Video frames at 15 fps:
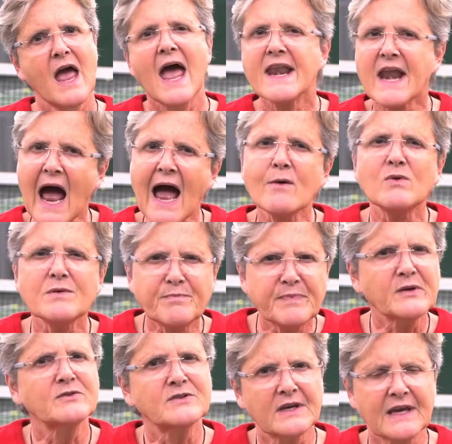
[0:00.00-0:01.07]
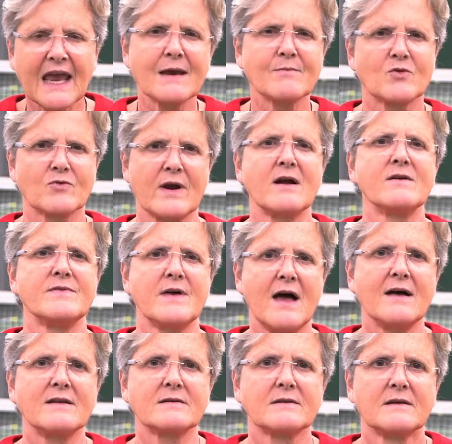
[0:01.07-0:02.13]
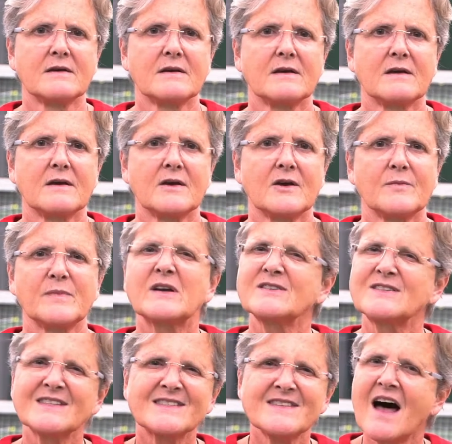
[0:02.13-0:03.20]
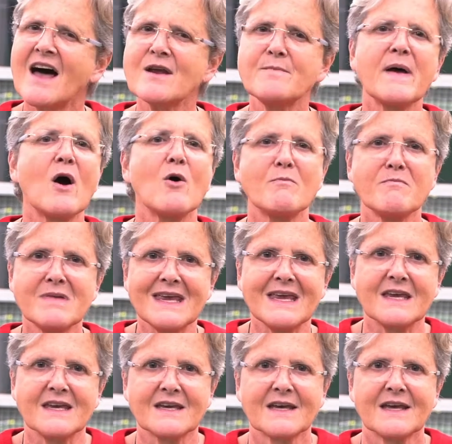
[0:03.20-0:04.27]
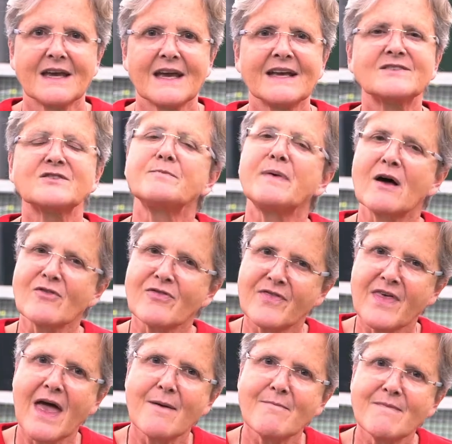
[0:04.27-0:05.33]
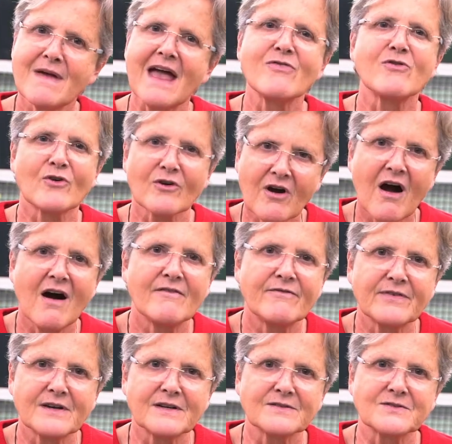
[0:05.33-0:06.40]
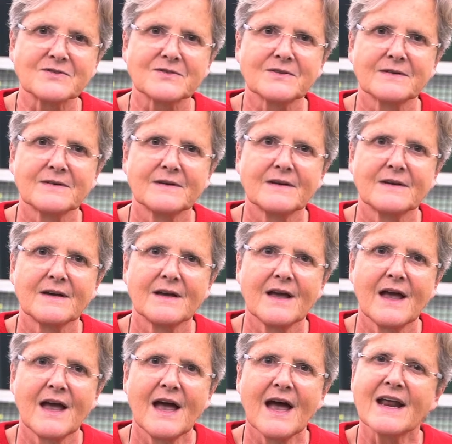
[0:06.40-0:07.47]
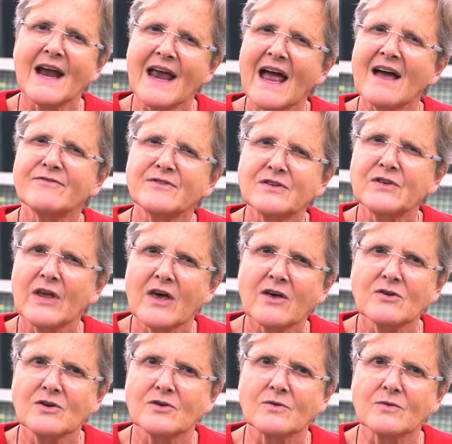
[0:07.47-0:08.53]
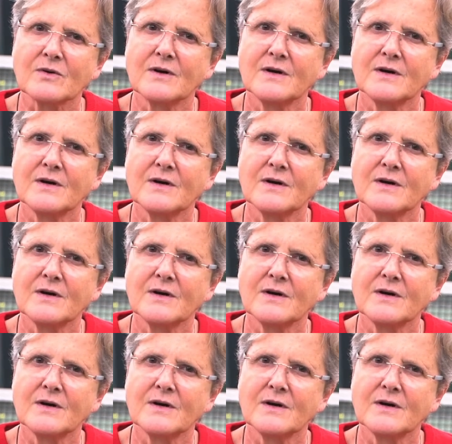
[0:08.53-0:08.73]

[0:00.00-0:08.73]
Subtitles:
And I would build a game around that. Because it's not about me, it's about them and their confidence. And I have to tell you,